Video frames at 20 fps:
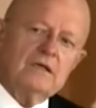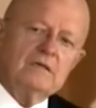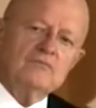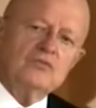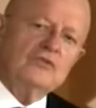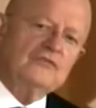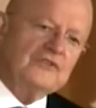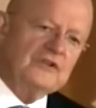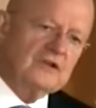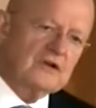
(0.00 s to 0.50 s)

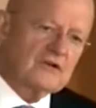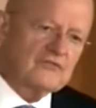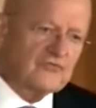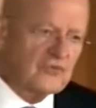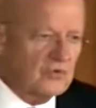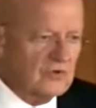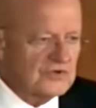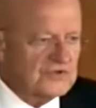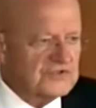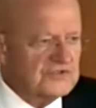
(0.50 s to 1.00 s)
Moved to the Air
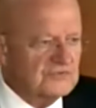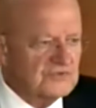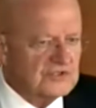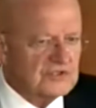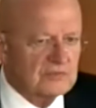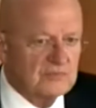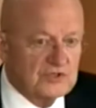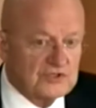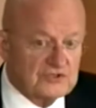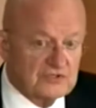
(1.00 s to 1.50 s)
Force, was
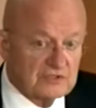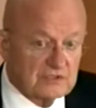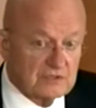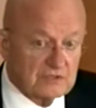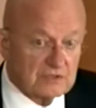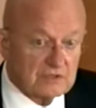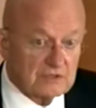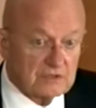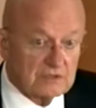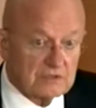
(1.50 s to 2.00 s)
commissioned,
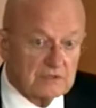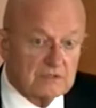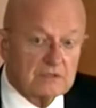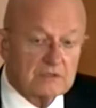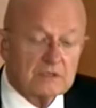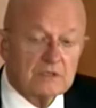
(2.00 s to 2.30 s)
I